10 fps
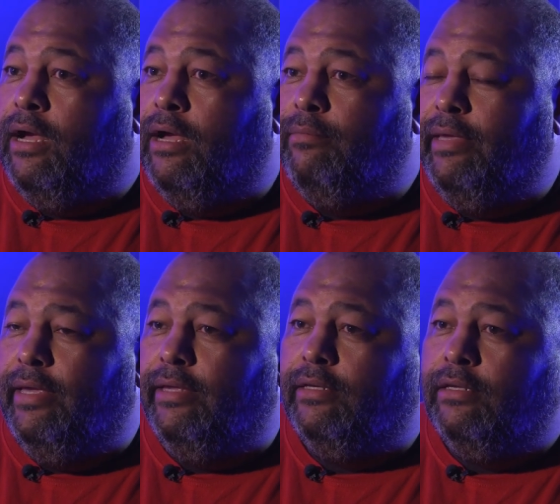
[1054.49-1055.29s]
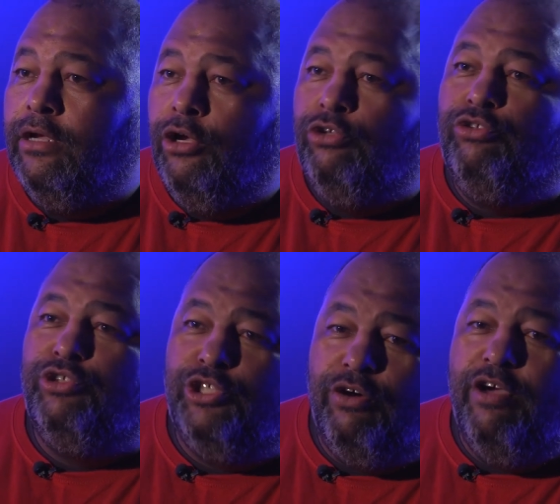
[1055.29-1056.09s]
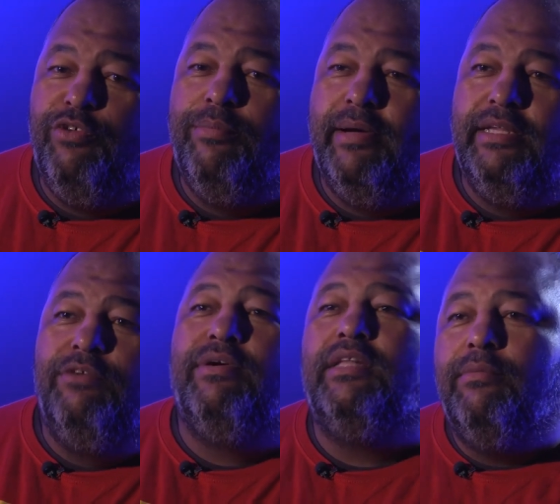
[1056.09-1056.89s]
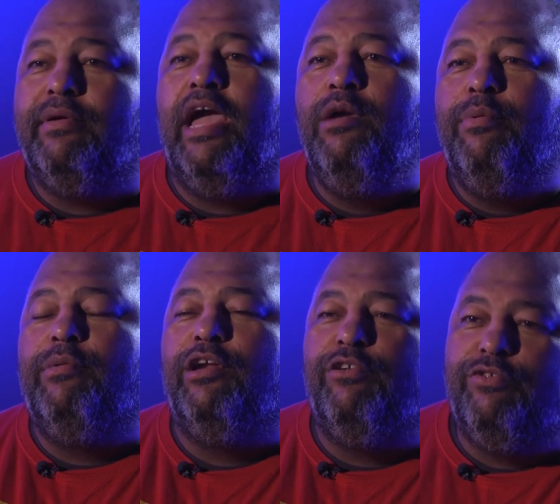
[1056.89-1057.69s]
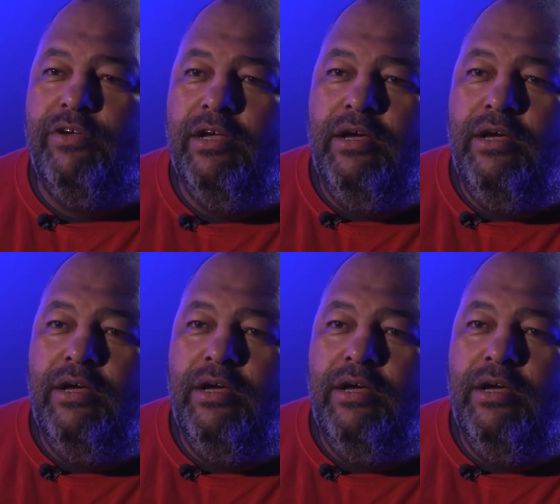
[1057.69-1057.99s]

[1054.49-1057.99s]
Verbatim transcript: I'm here to show everybody what I'm capable of.